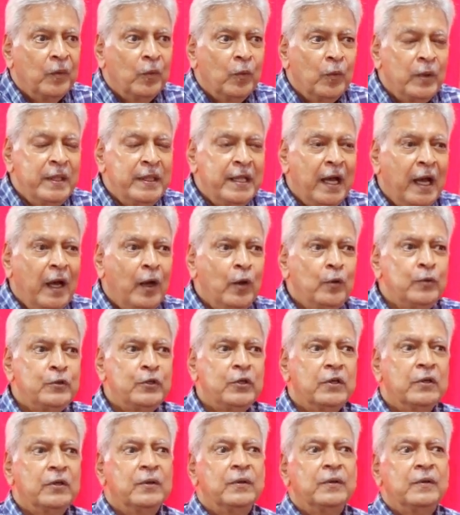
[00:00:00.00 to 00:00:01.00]

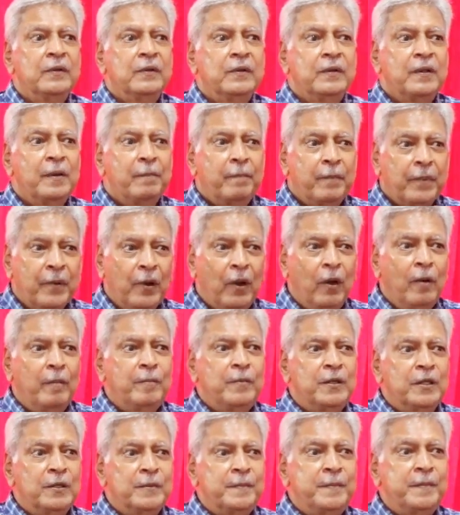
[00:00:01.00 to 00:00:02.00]
without the
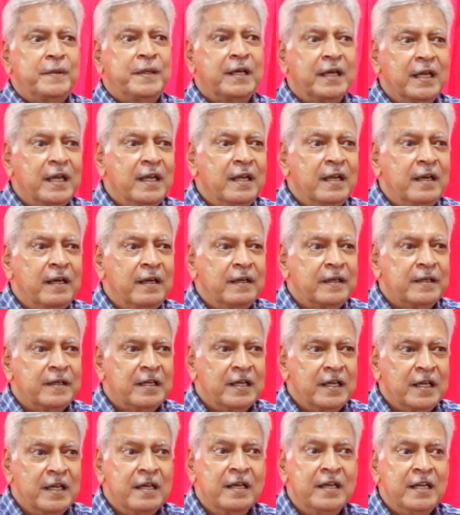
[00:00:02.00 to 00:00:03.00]
problem trigger,
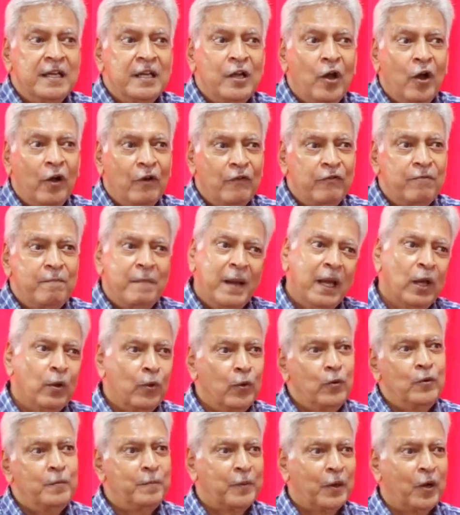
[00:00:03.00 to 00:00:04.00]
triggering off my
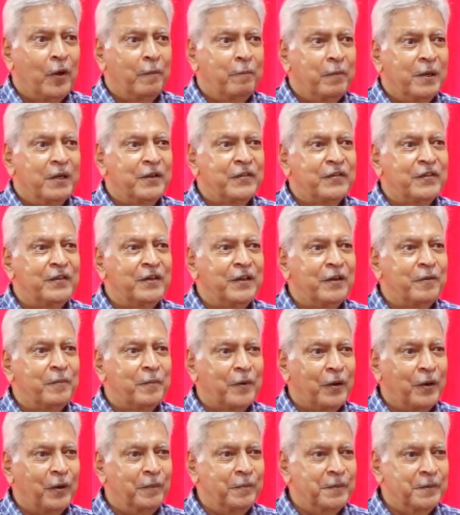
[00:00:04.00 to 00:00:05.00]
own personal
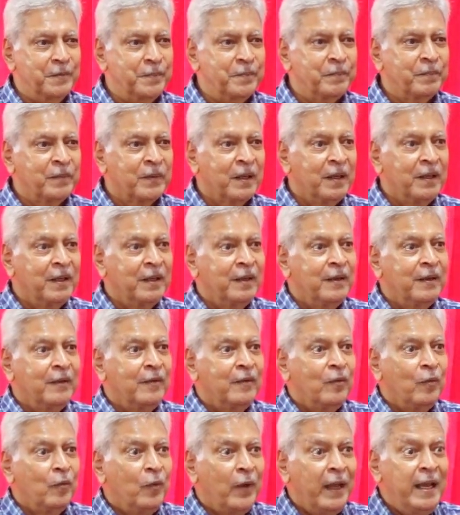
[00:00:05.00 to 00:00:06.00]
problem.
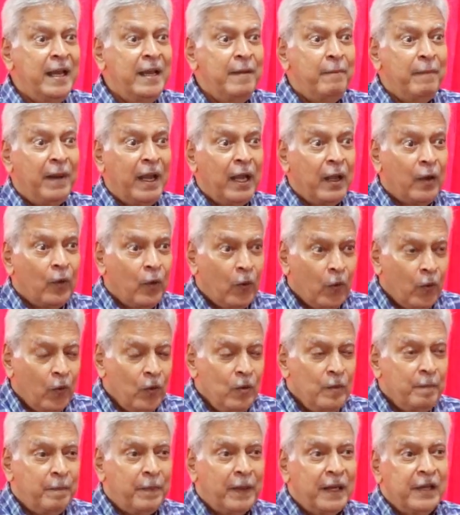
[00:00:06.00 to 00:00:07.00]
When my
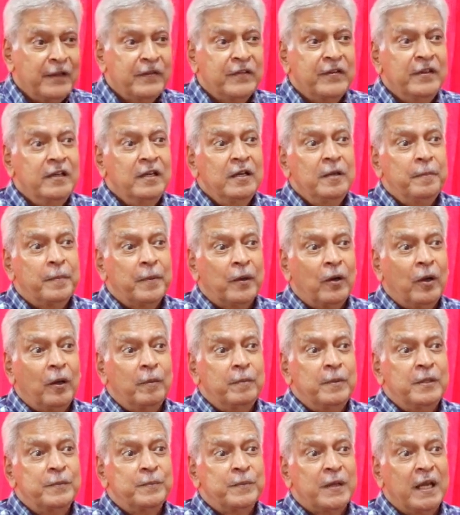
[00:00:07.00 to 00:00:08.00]
own personal
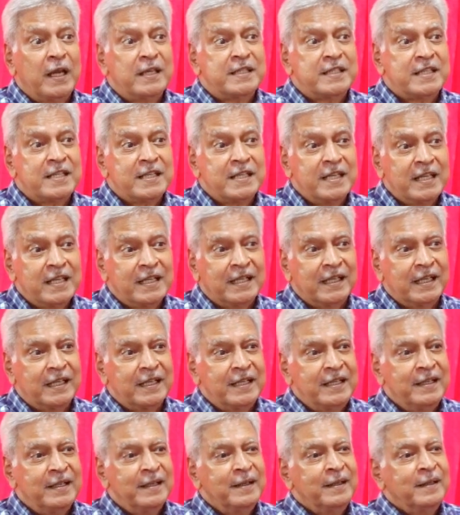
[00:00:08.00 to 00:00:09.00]
problem gets
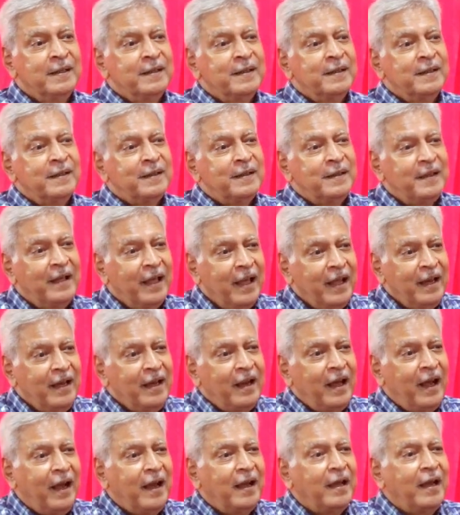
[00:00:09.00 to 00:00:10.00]
triggered,
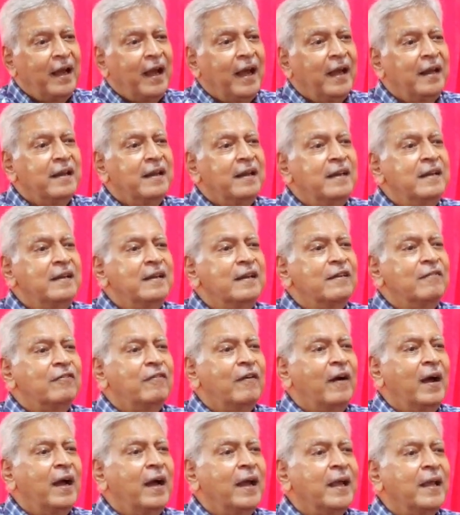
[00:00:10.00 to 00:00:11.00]
then I
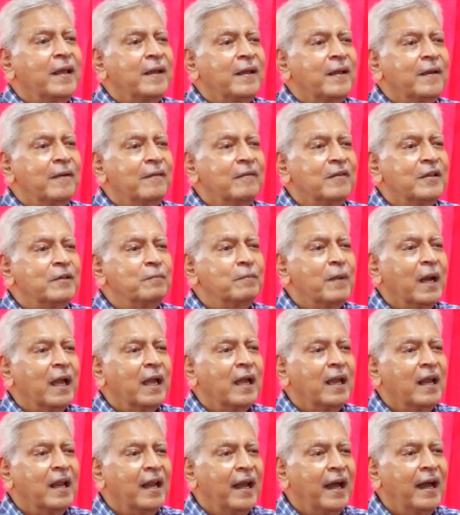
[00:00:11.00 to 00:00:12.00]
identify with
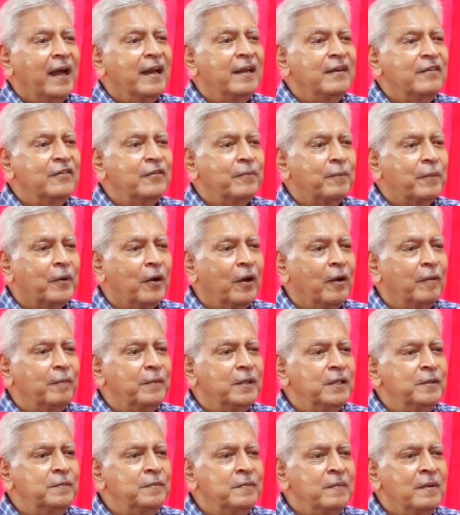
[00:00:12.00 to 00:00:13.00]
my client's
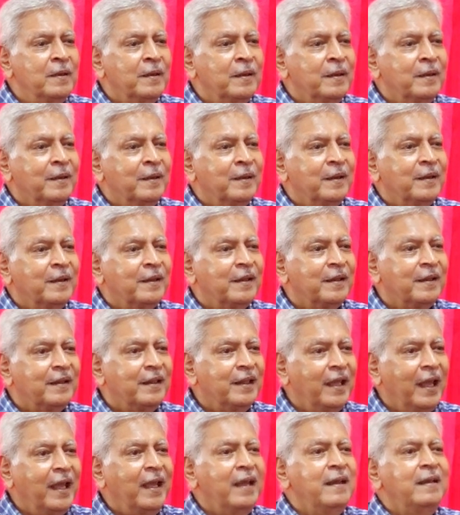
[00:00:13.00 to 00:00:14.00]
problem,
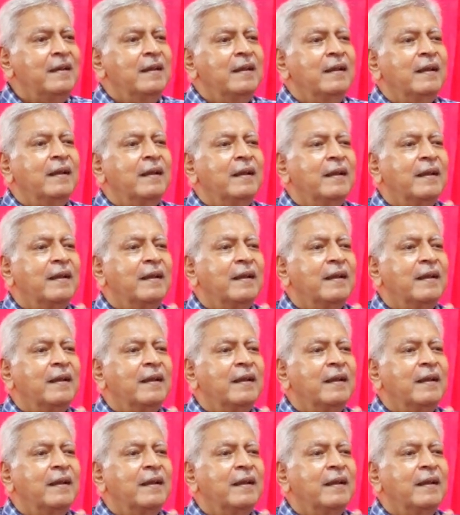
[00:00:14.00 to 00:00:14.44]
then